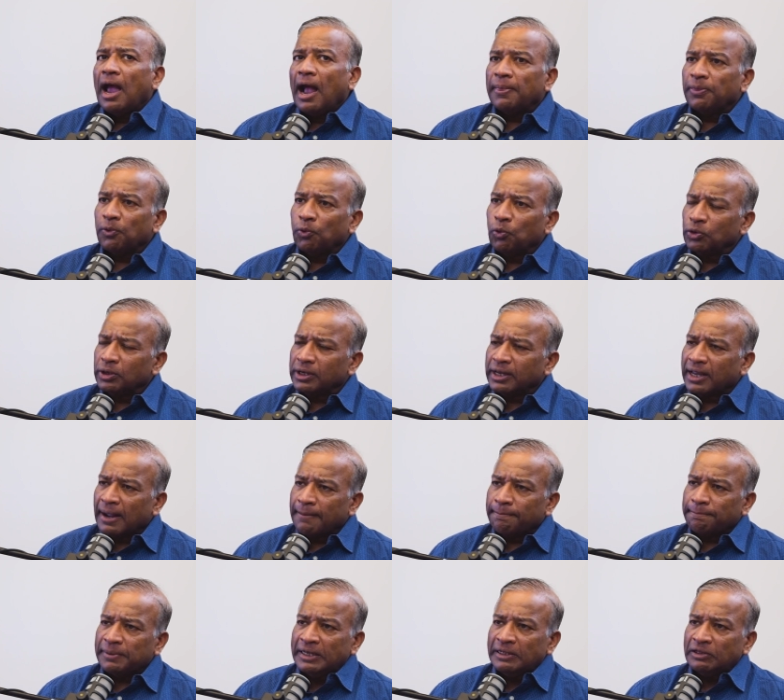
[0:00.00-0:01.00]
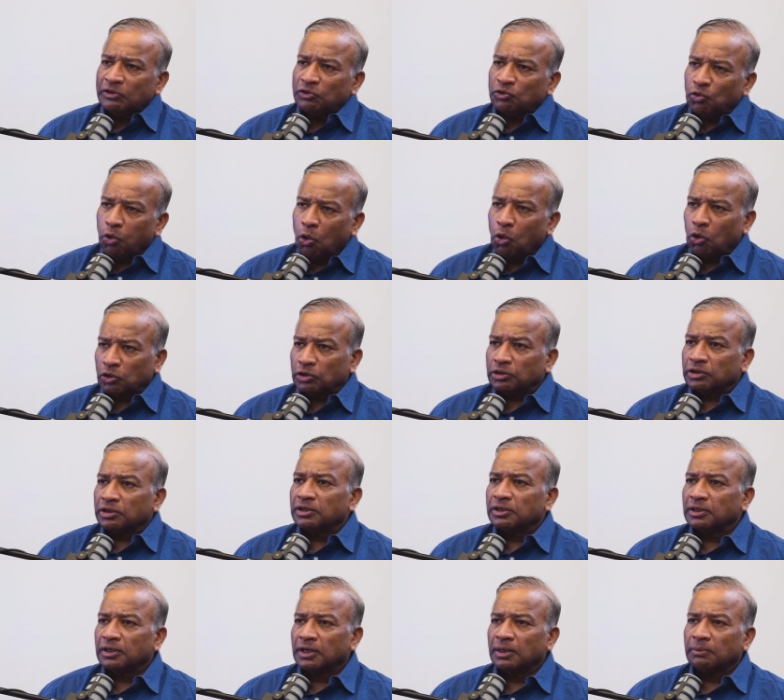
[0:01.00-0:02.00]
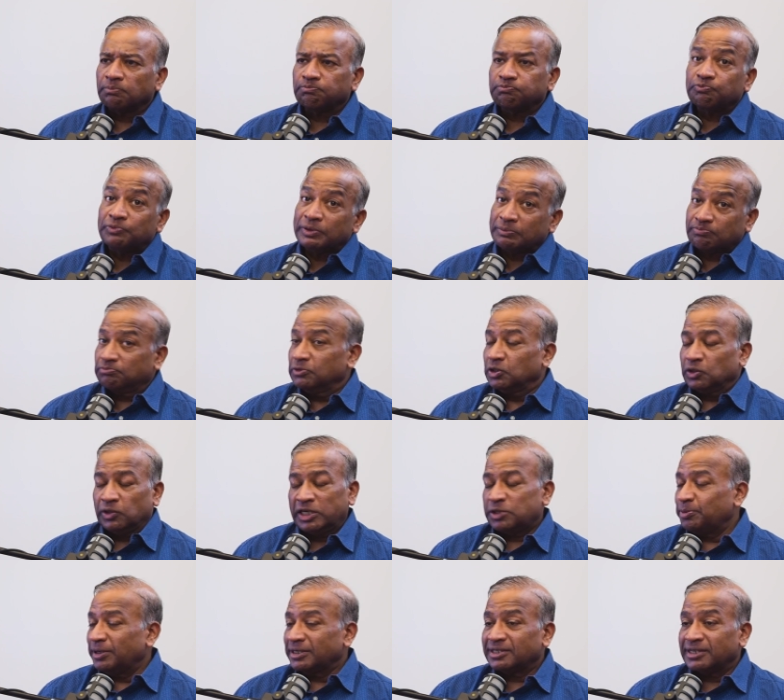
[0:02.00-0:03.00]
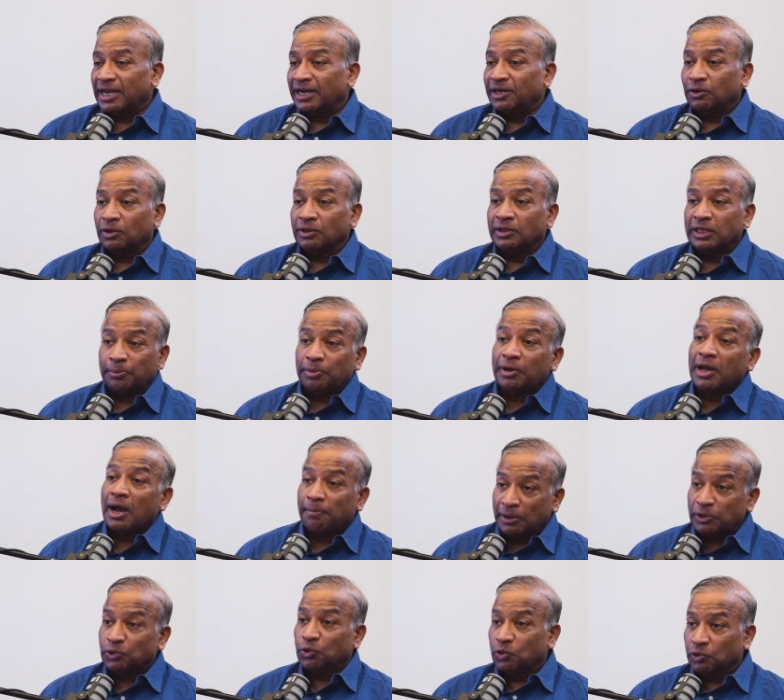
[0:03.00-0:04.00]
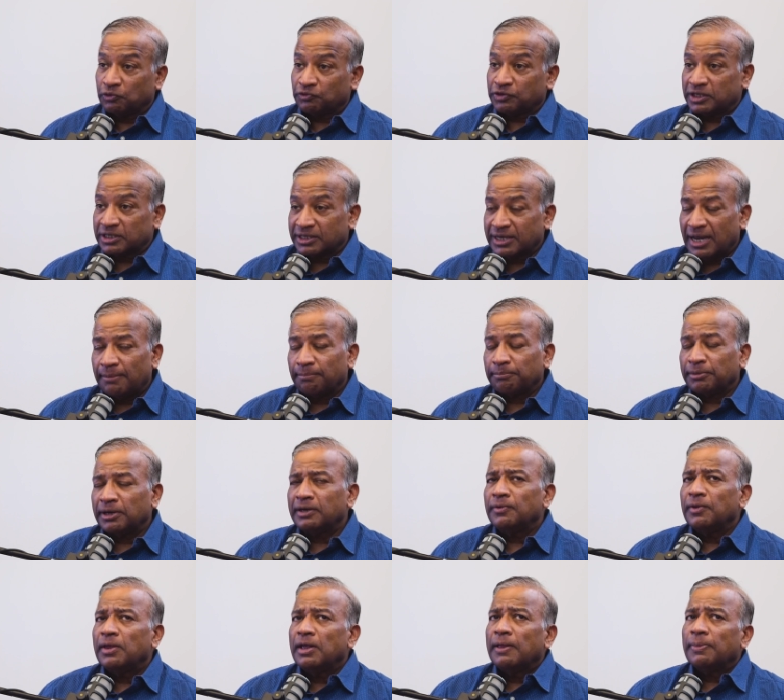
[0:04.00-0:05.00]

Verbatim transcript: And the whole campaign thought, uh, hmm. with, you know, HP had signed on Deepika Padukone for this yeah. campaign.